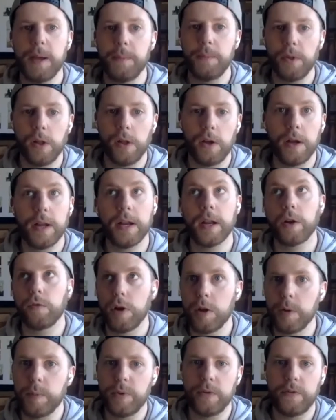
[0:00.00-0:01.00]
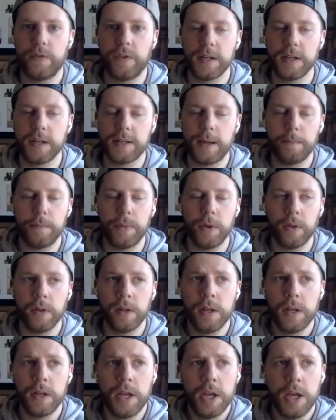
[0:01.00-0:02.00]
people or in a group, for example.
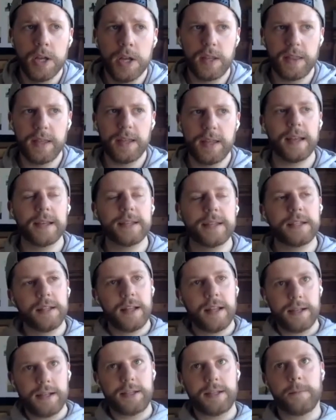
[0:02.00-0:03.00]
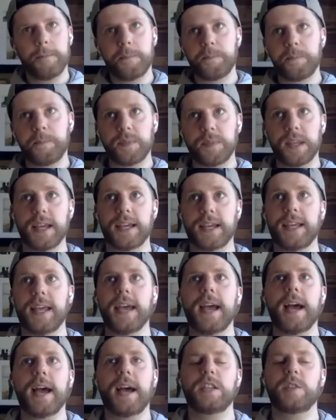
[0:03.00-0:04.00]
So I think that's a
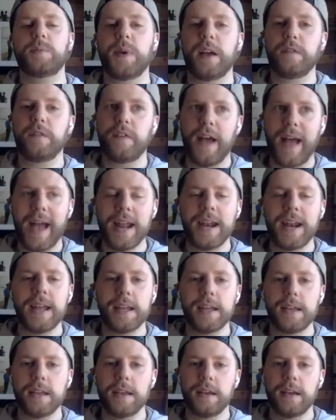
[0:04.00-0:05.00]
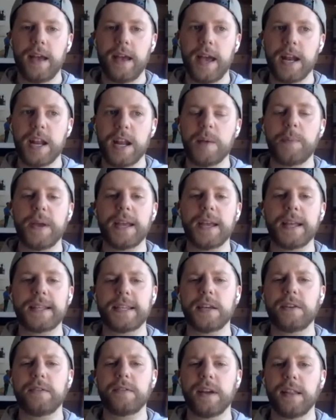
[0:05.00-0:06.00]
key aspect for any
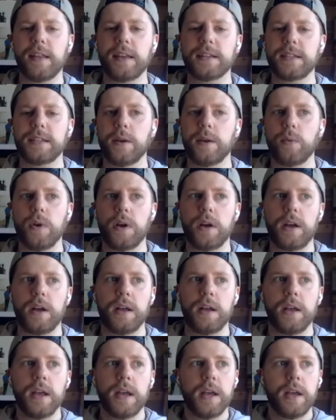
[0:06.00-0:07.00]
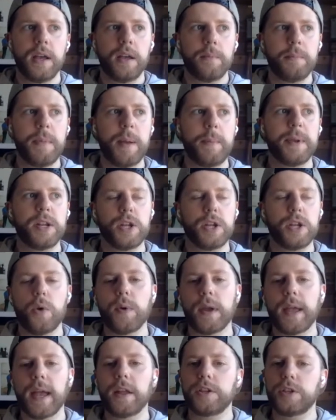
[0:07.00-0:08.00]
PT, really, isn't it? Where maybe
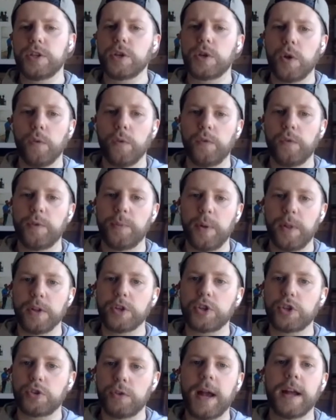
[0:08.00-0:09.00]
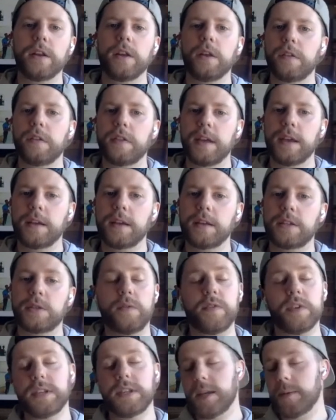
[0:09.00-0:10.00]
don't get too comfortable and try new things. So
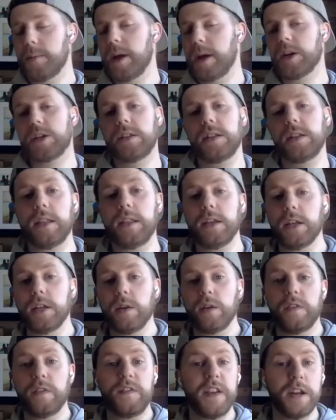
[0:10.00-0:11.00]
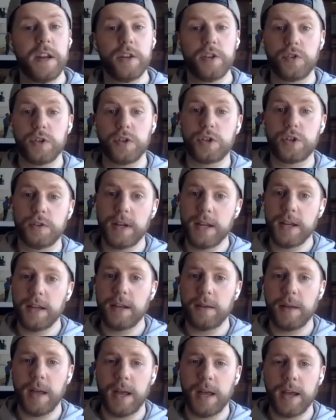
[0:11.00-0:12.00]
obviously you mentioned there that you do a fitness retreat.
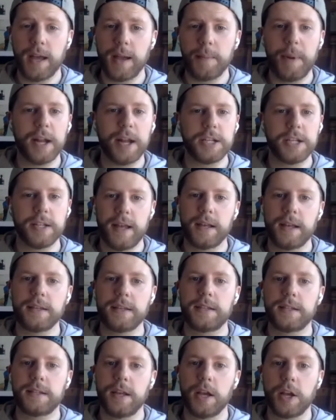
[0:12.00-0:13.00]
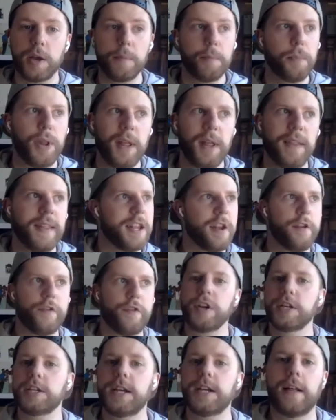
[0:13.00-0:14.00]
I imagine that's a completely
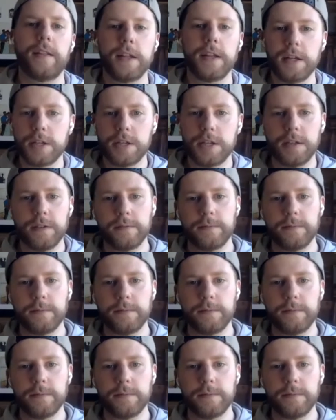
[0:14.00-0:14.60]
different challenge.